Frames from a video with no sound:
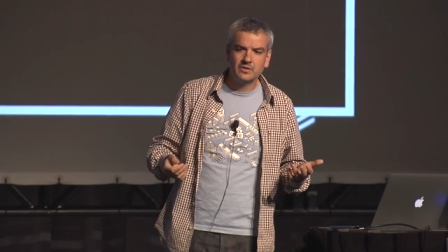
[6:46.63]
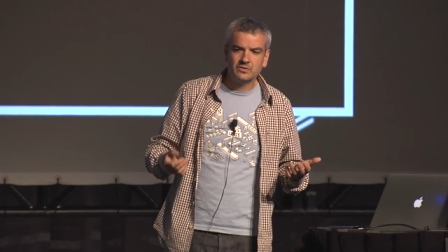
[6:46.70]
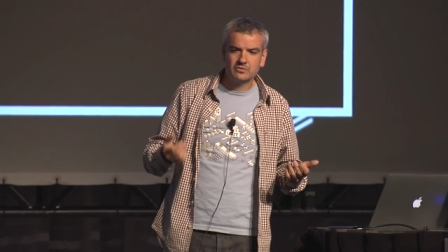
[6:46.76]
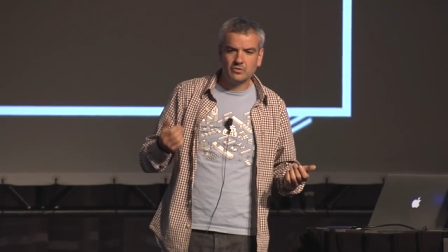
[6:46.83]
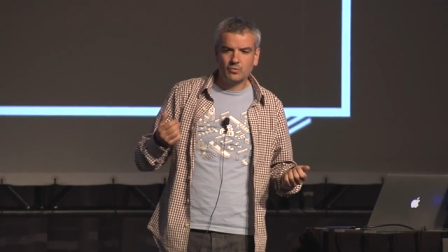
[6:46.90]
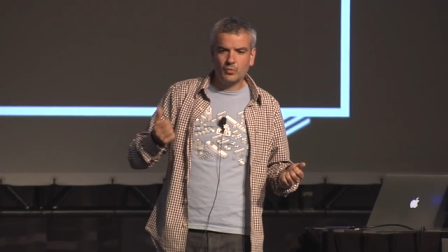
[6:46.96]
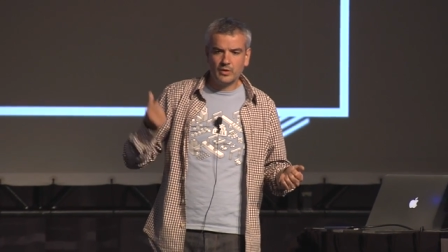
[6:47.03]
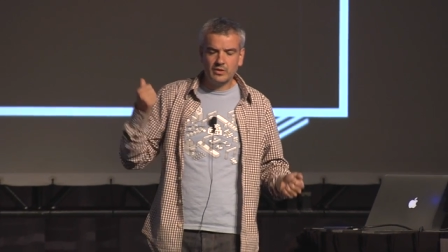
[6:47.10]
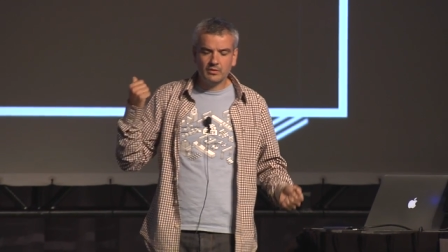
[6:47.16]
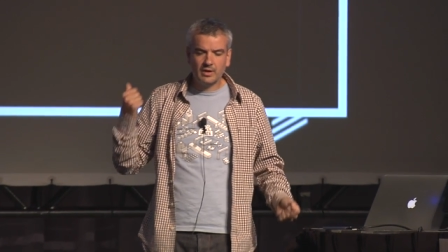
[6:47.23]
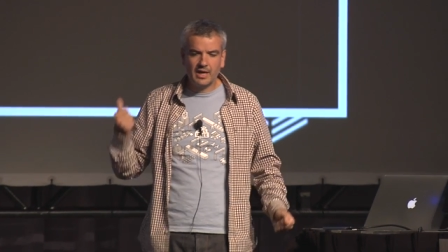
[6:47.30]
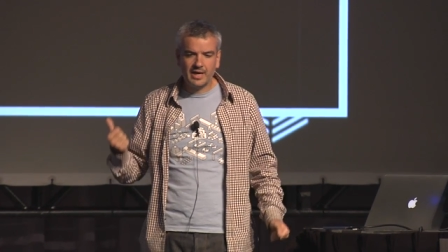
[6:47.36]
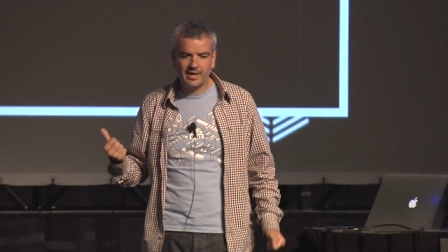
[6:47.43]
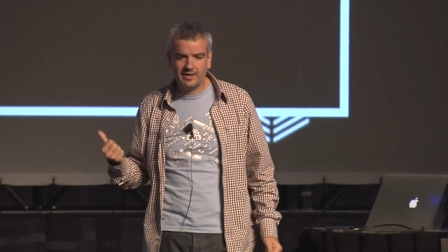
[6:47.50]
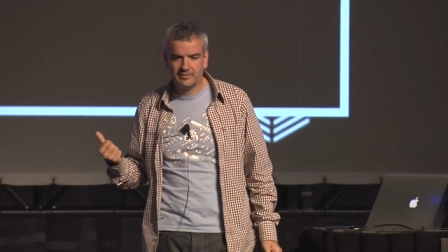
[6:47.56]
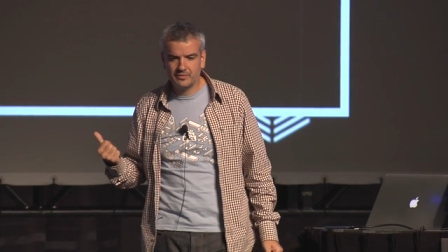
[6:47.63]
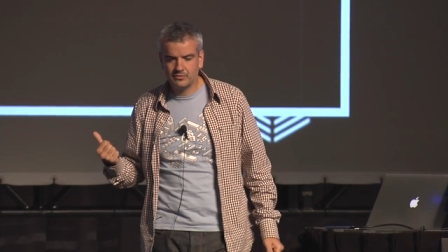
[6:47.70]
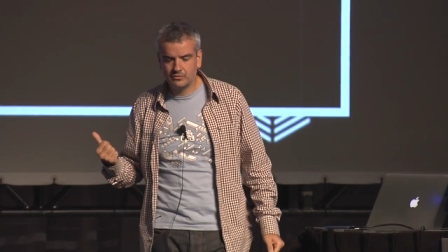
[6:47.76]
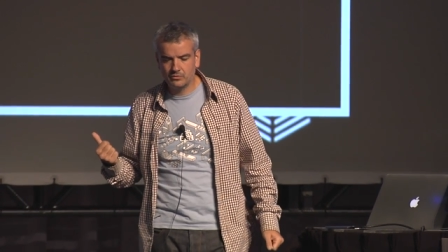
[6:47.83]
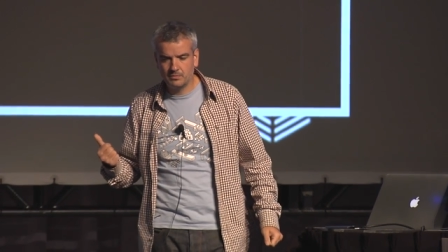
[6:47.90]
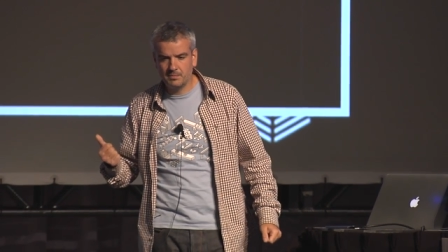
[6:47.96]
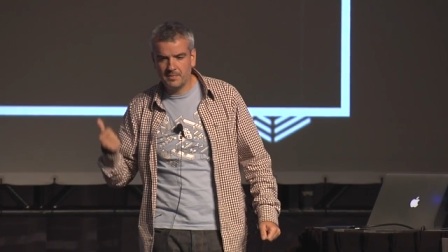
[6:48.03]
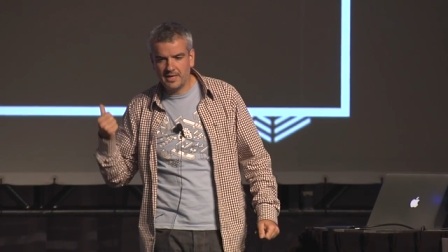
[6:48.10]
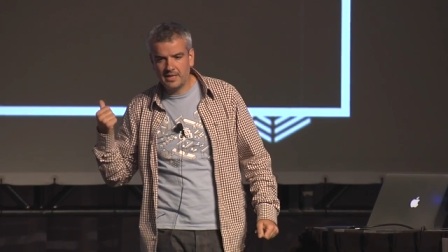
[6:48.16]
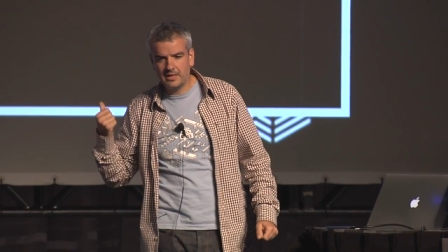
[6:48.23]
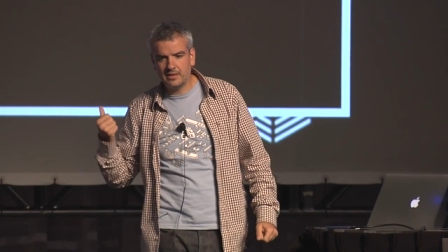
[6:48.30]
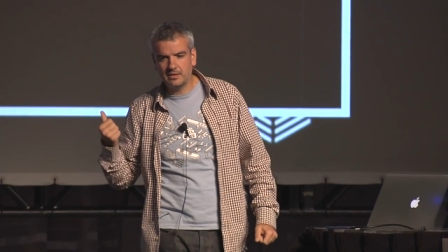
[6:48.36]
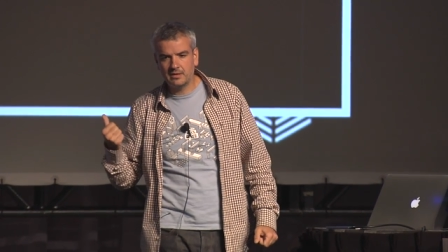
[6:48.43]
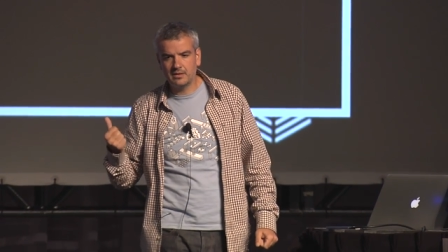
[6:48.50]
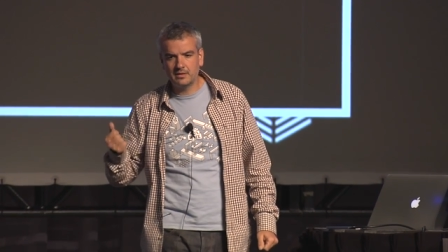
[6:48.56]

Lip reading: So we don't have to make